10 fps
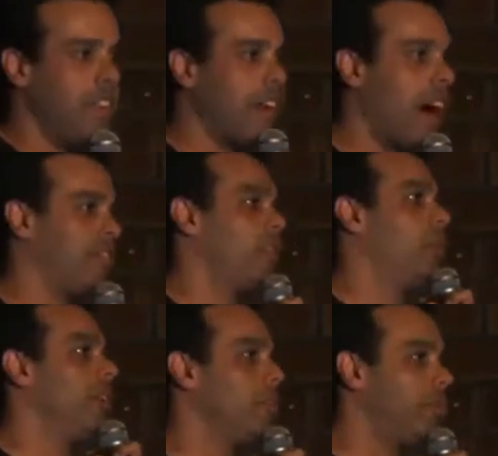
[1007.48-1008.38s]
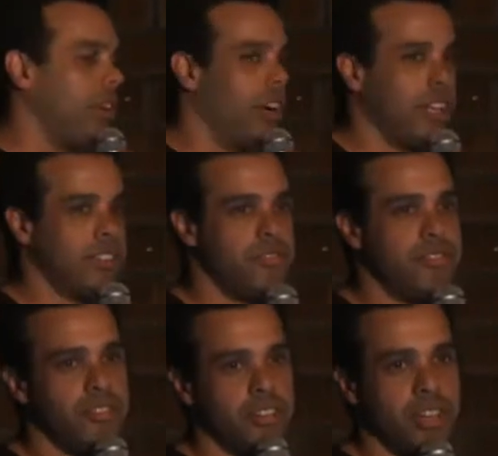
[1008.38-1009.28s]
after we deployed,
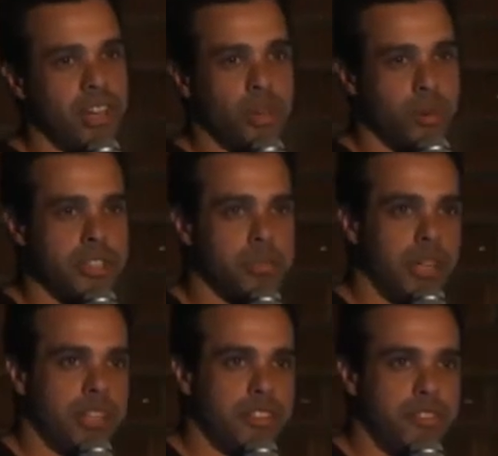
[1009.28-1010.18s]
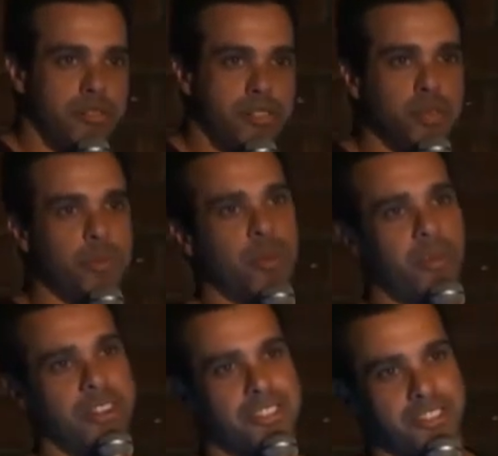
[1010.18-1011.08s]
we spent few more
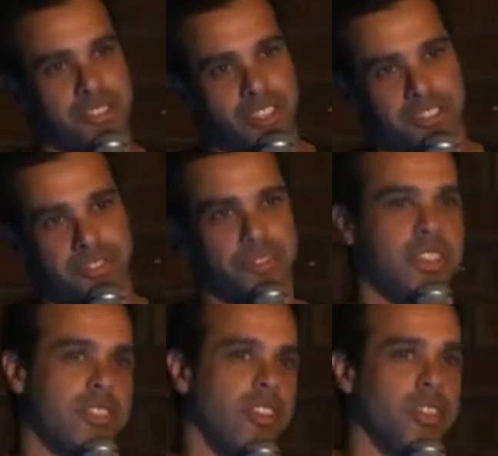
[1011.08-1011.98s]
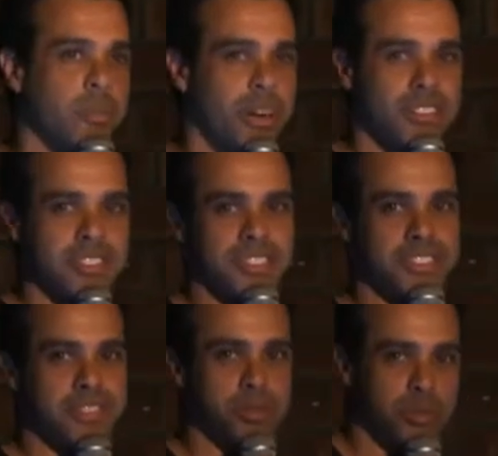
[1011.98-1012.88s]
months to just fix all the bugs
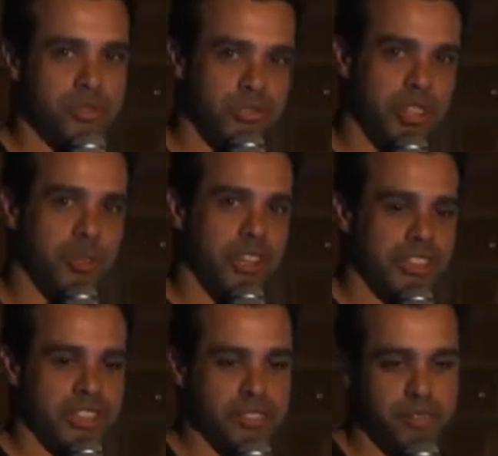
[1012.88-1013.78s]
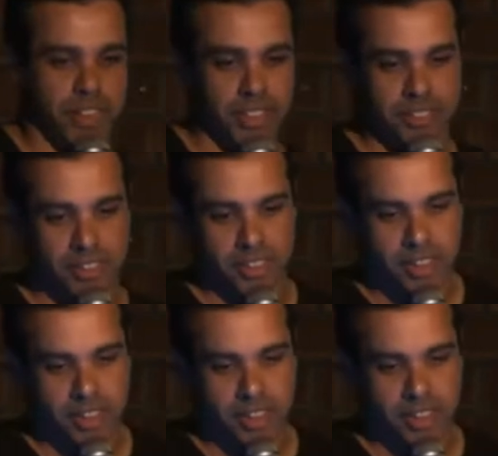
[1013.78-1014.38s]
that QA didn't find.